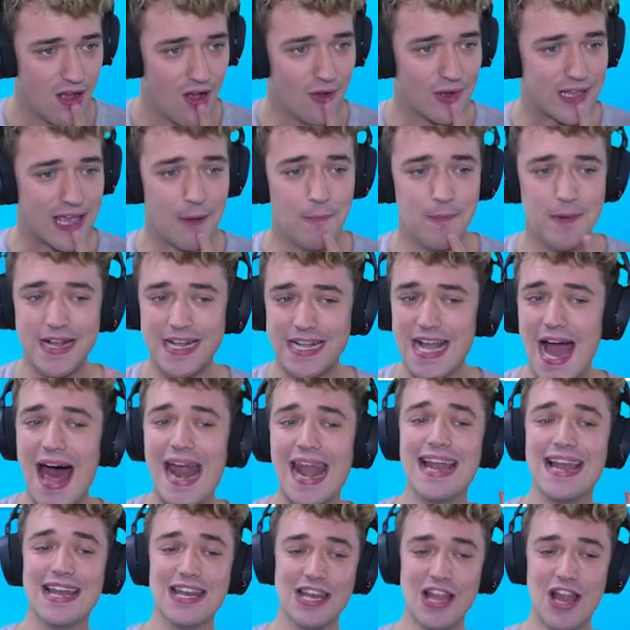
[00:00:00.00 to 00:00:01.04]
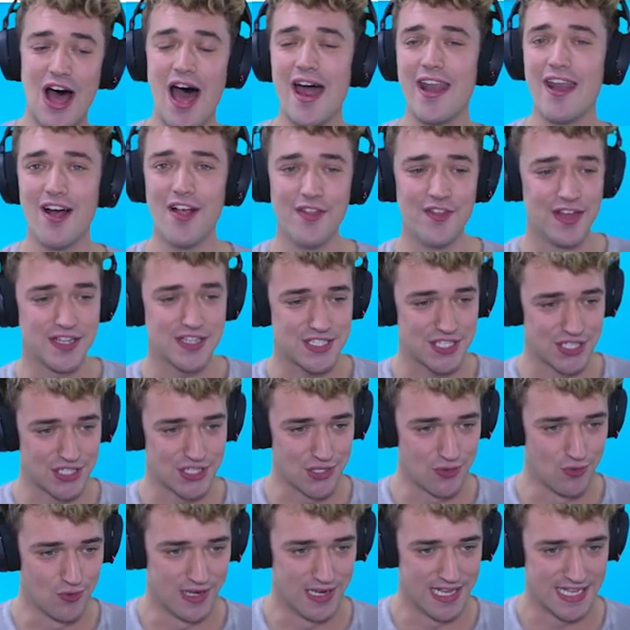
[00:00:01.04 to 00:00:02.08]
Okay, we got a lot on the
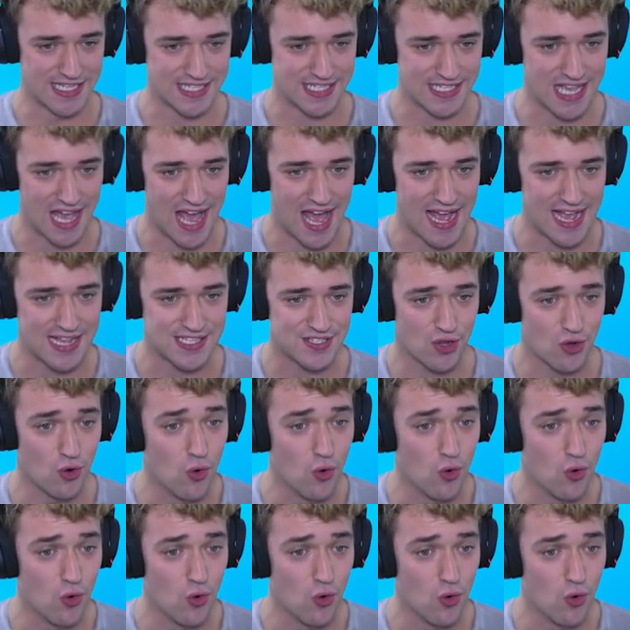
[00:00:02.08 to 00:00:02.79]
to-do list, guys.